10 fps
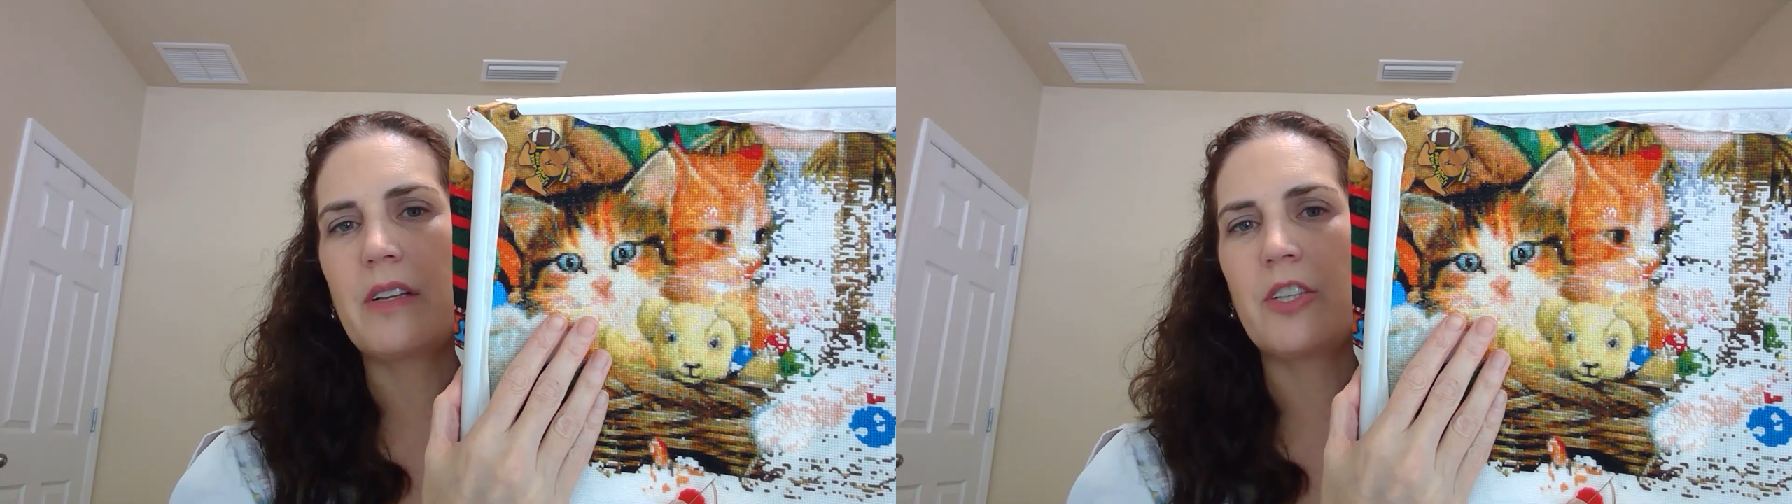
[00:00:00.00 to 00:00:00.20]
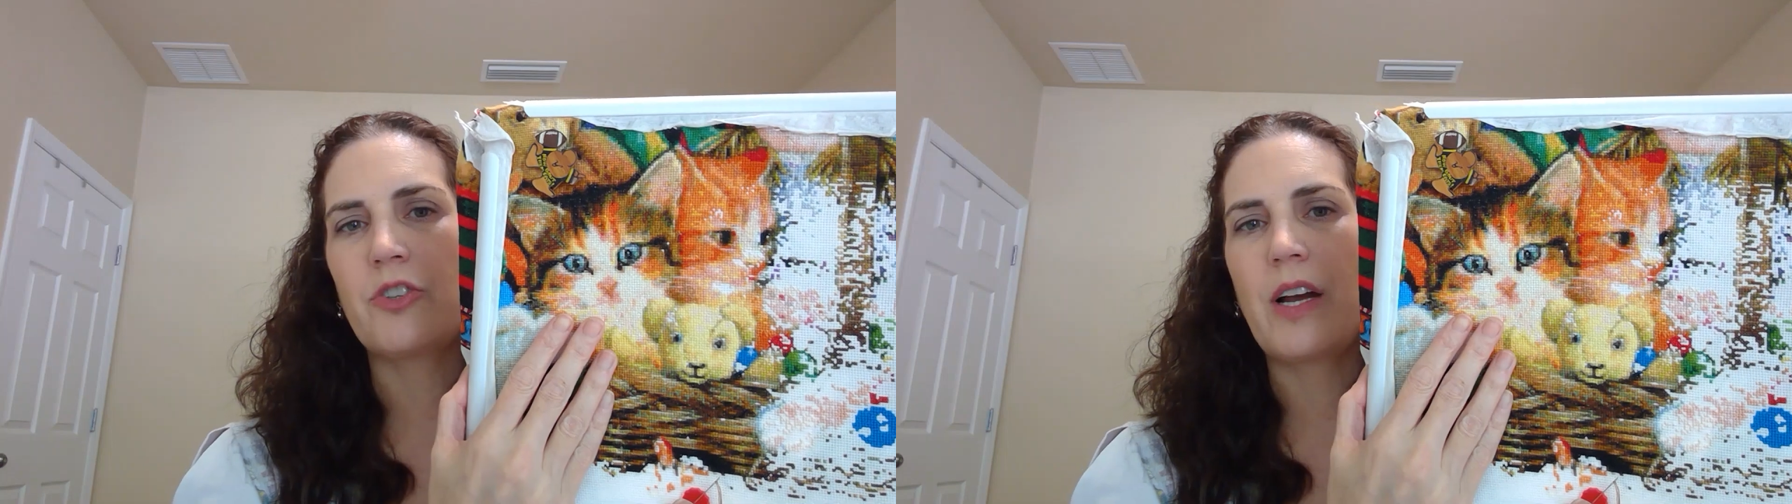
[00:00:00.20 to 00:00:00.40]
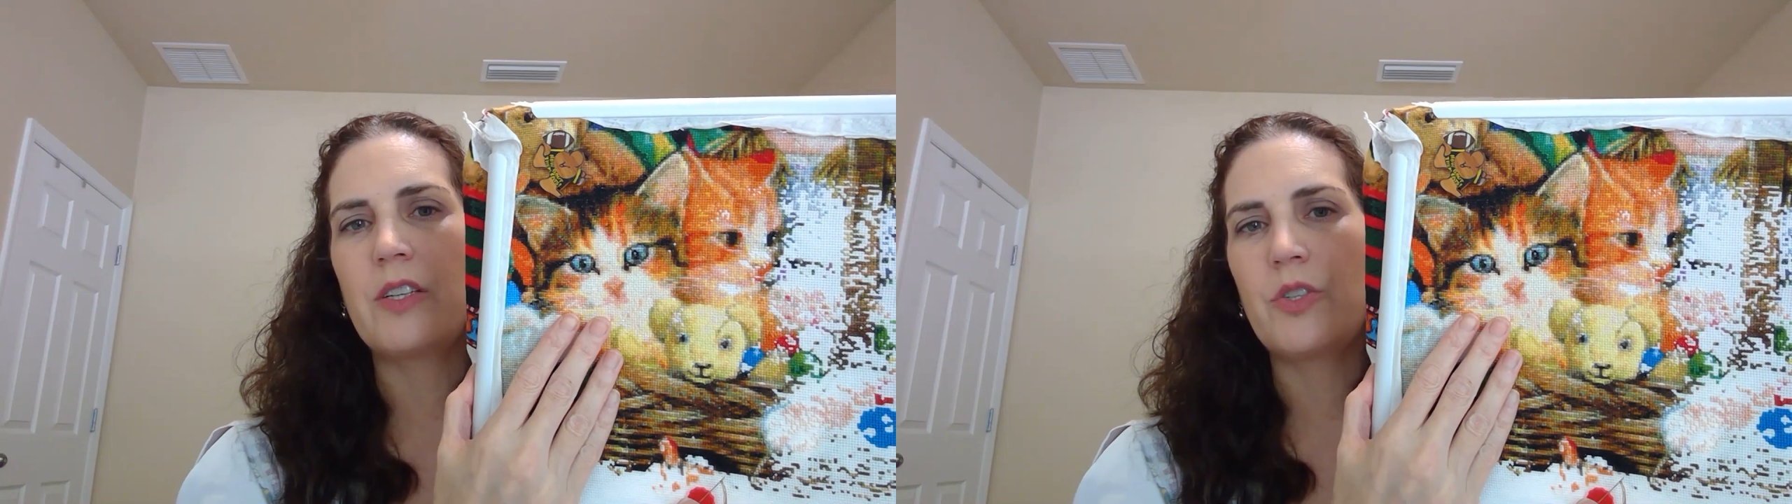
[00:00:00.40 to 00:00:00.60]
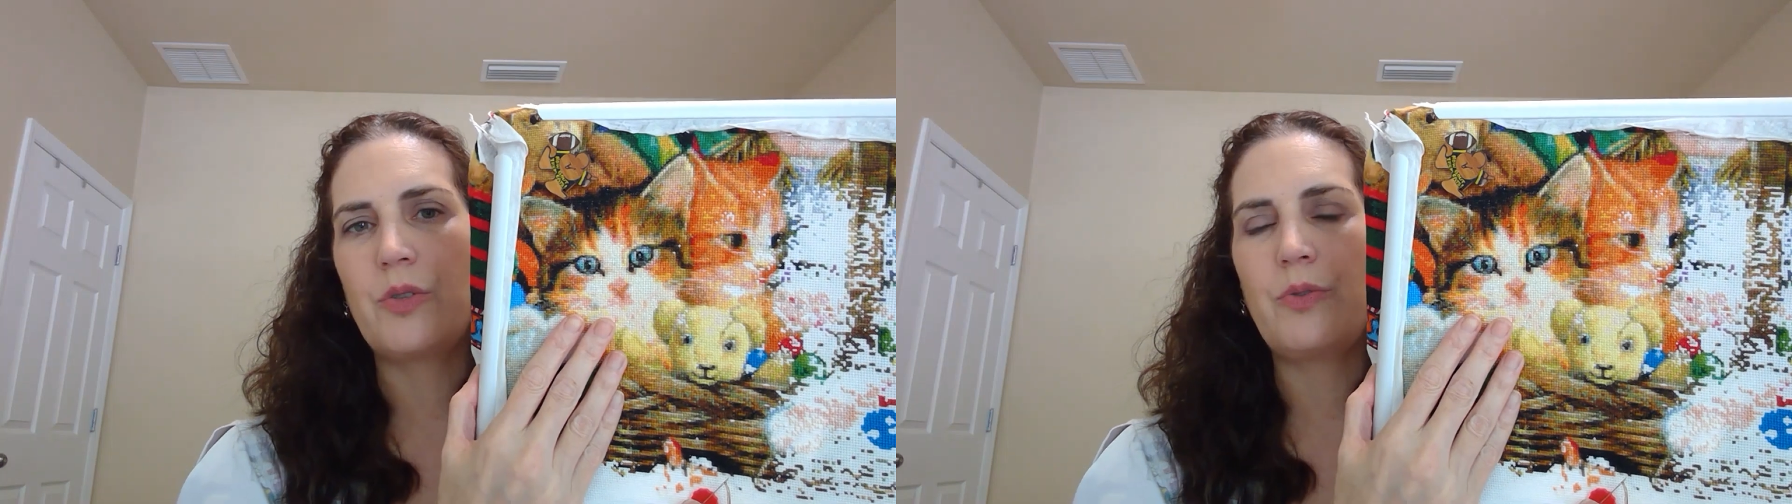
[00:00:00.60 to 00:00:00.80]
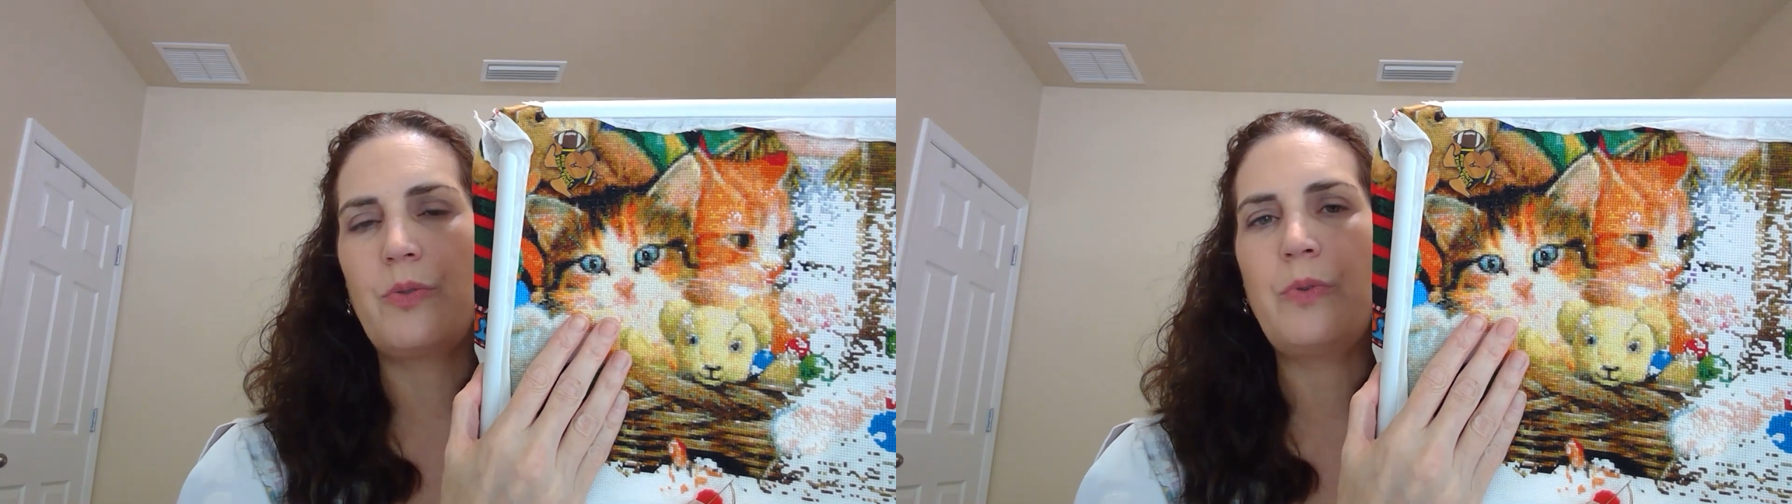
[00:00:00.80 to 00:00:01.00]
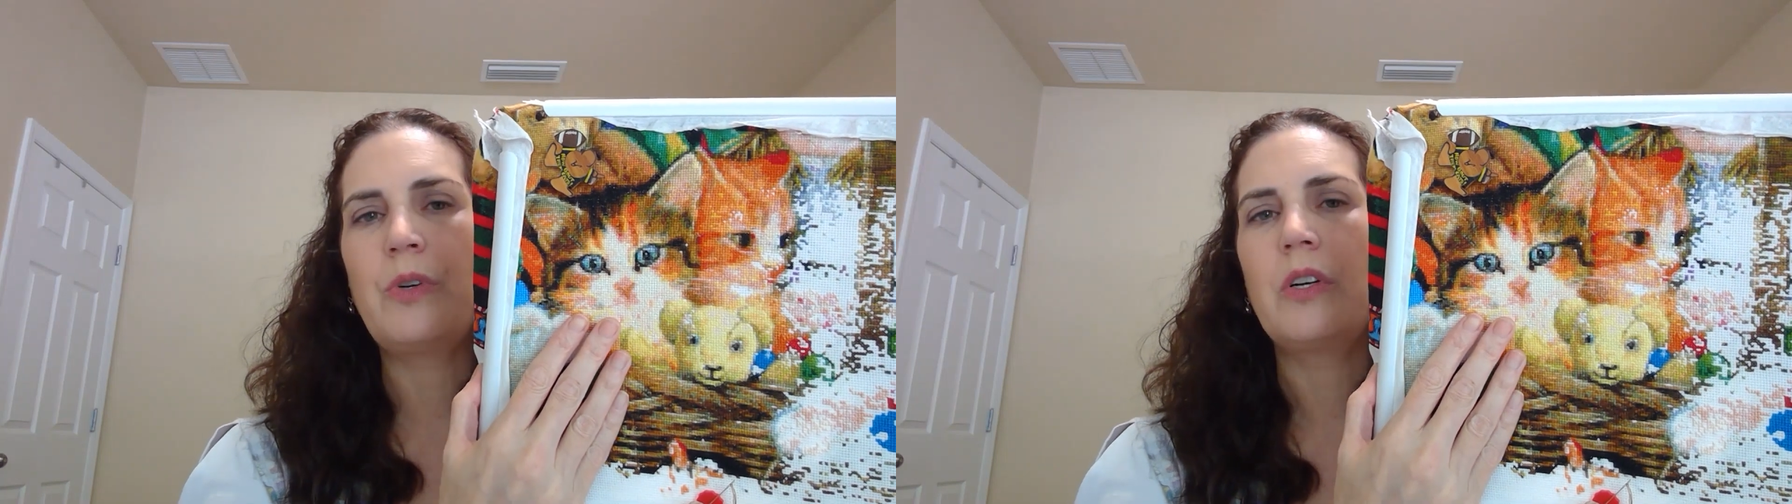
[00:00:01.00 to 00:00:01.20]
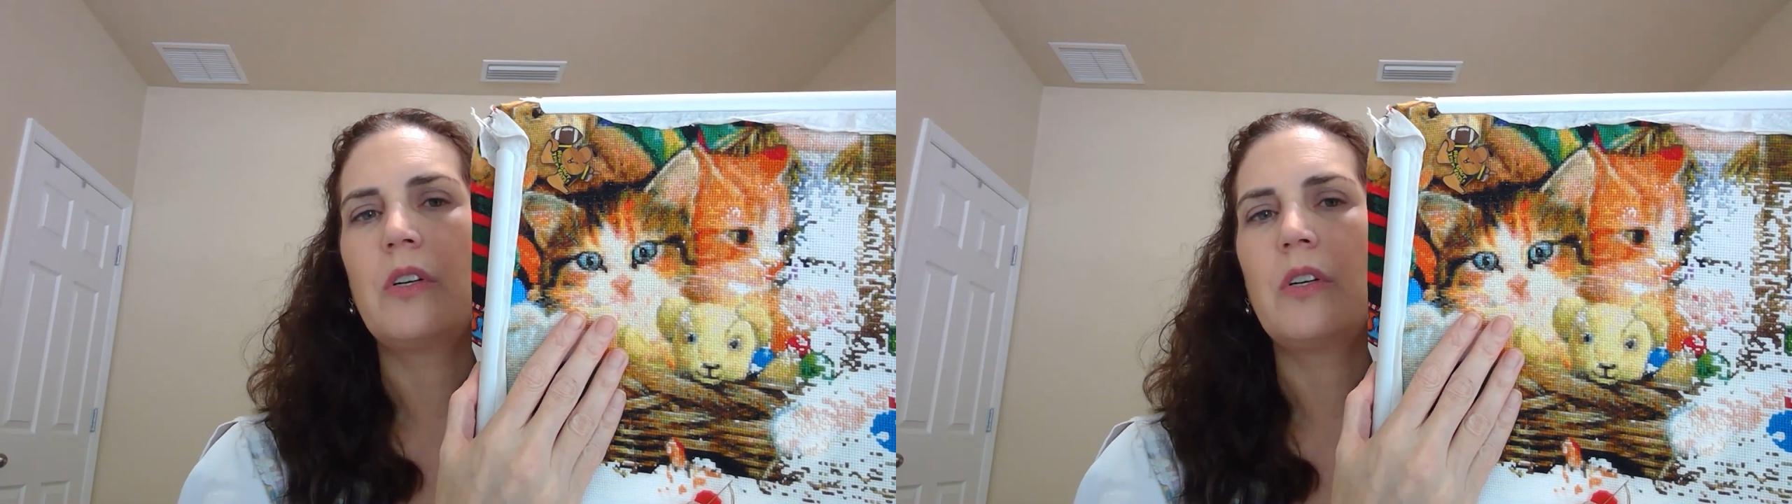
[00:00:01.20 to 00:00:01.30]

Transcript: trying to,